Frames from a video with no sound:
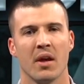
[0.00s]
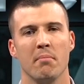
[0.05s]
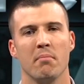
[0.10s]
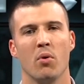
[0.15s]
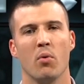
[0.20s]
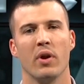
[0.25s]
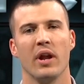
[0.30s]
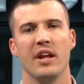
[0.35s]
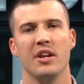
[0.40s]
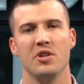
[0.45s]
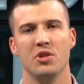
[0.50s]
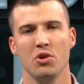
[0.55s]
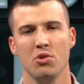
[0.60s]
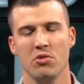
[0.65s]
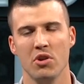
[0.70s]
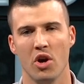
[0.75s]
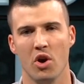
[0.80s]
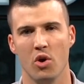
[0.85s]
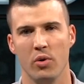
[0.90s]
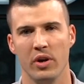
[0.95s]
But what I do
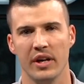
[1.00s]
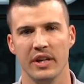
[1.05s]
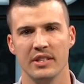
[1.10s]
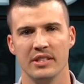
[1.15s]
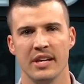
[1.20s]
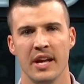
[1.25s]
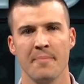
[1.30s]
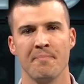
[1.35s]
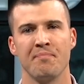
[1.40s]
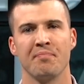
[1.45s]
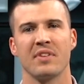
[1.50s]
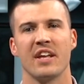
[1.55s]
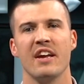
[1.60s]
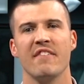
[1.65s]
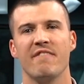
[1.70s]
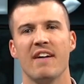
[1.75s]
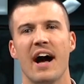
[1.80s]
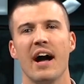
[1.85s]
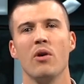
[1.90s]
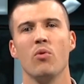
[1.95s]
know is
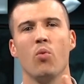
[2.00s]
if I